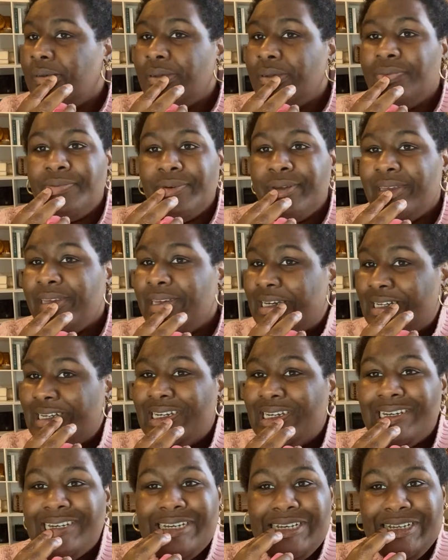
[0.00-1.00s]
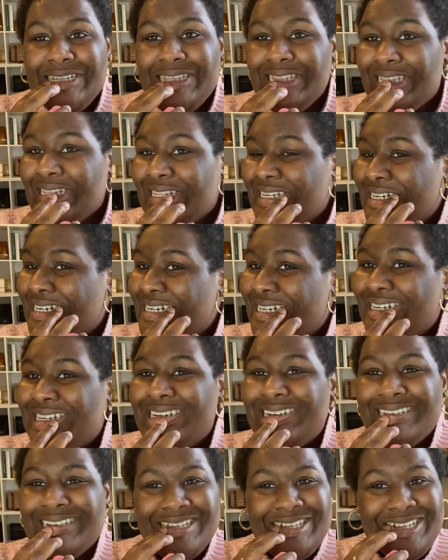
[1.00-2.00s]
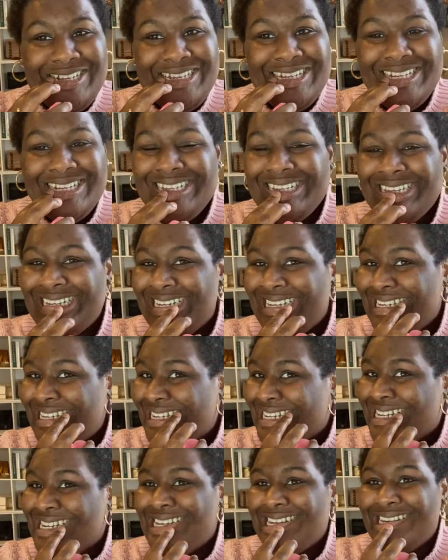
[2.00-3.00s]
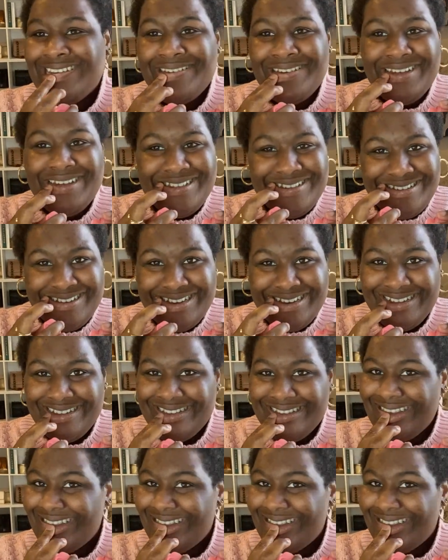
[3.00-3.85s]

For y'all to come through, because I'm a little late. I do apologize.